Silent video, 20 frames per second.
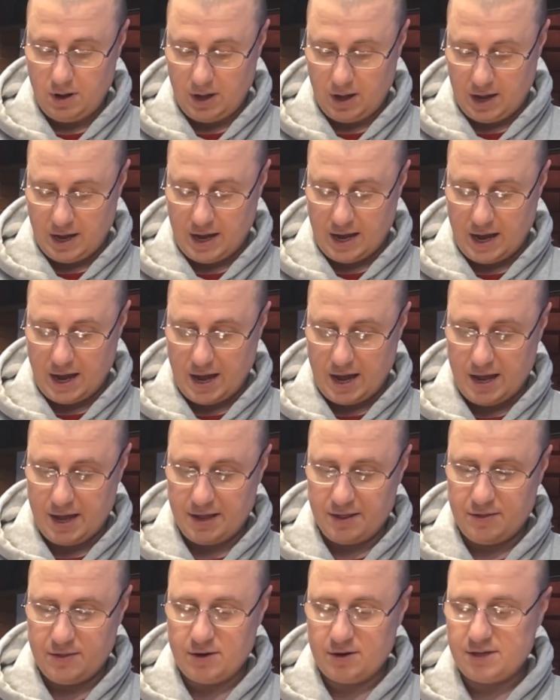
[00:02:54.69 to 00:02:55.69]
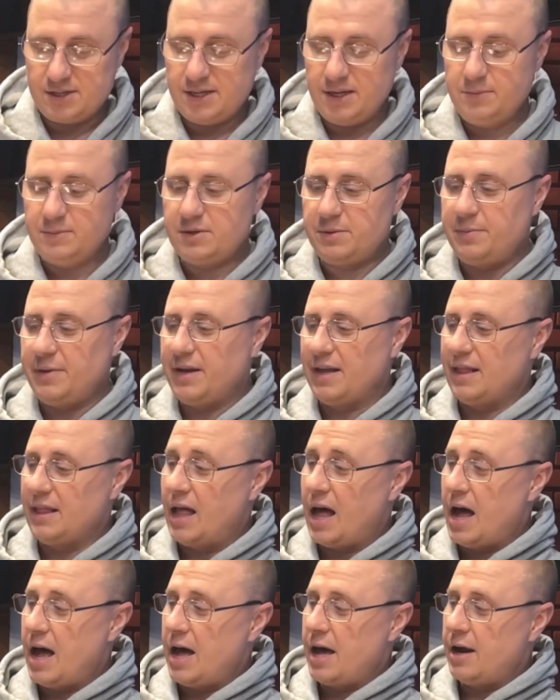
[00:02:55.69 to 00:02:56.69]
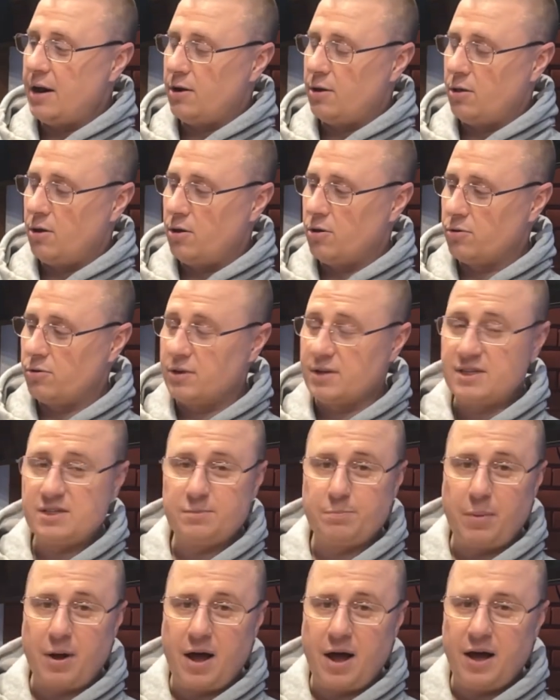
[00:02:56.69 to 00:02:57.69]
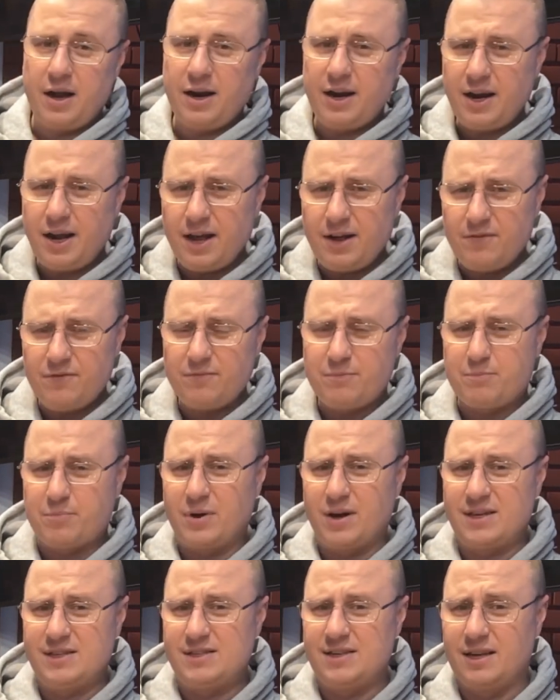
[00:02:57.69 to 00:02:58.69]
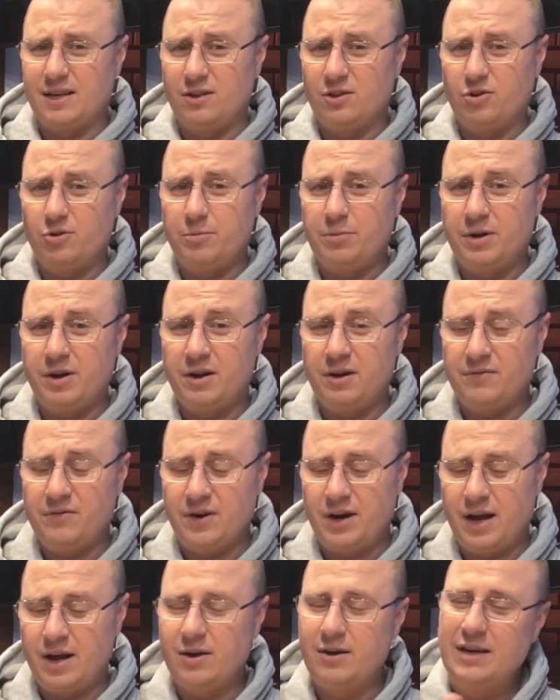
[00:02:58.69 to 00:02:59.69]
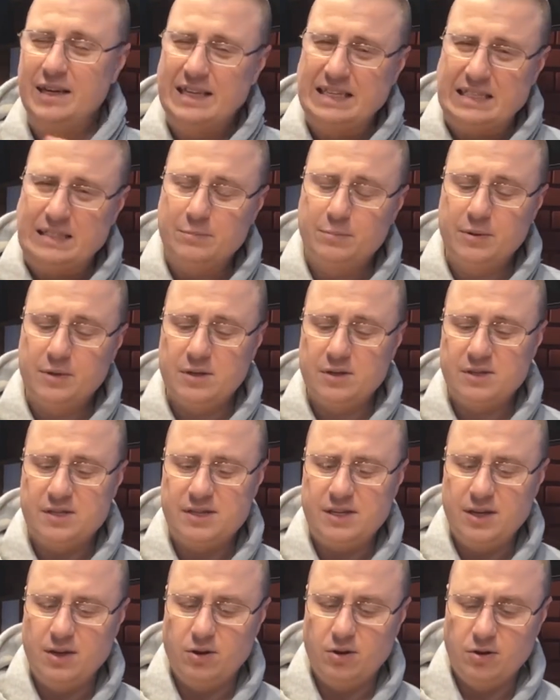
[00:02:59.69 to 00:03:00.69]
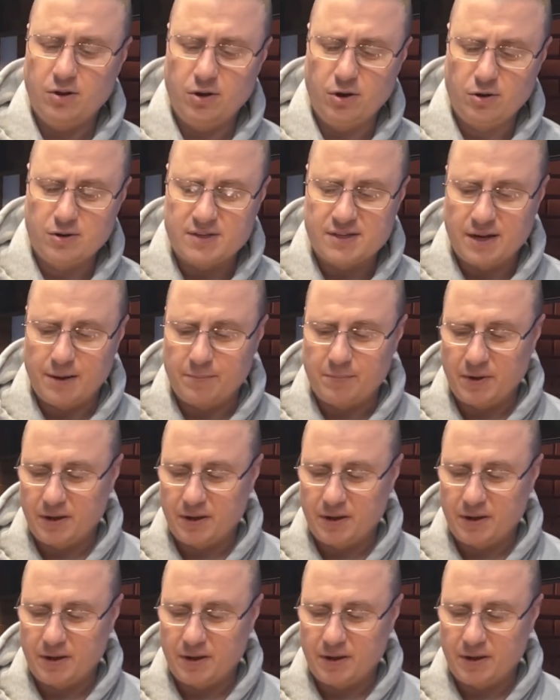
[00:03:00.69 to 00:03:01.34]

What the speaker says: There seems to be a line along the spine, and I've pressed a little bit of it out, but there's still a little something